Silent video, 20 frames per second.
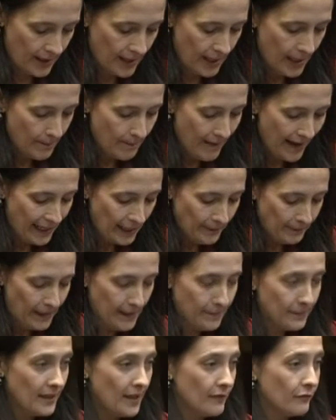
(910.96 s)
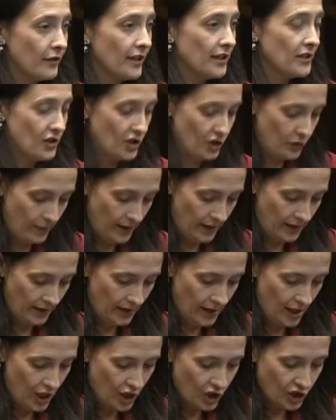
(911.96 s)
Many people have written to me,
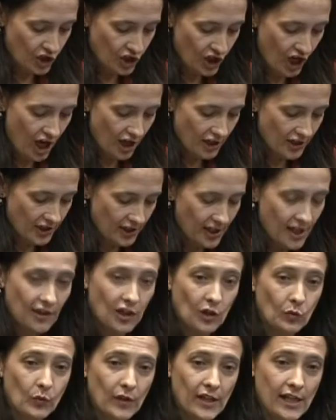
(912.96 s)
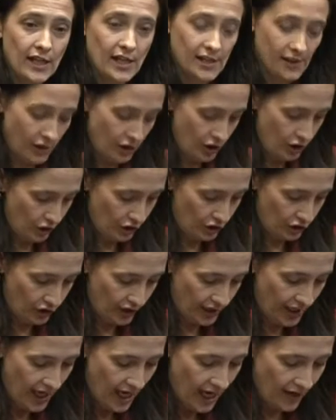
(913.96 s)
shocked that we as a
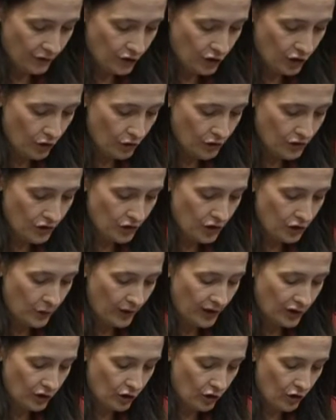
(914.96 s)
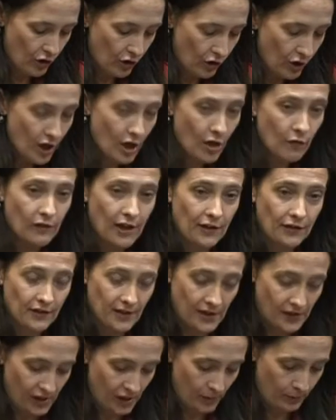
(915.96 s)
country have chosen to ignore rather than
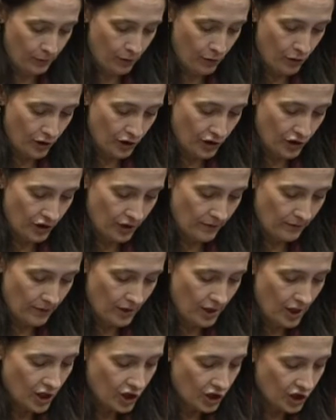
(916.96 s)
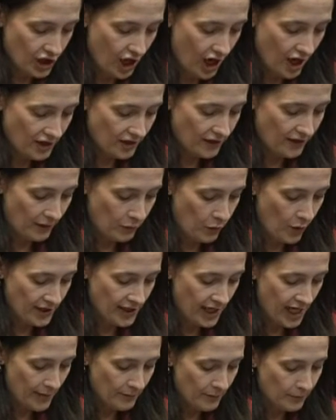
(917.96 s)
support, shocked that what I
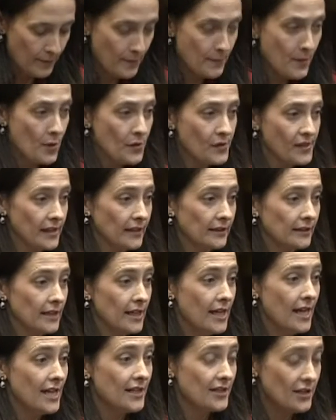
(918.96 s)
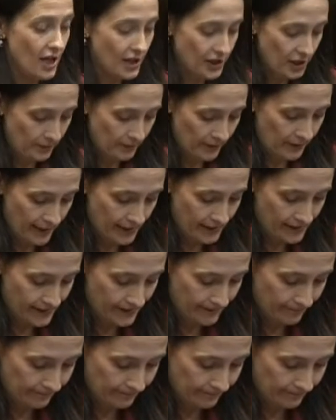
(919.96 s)
am proposing is not in place.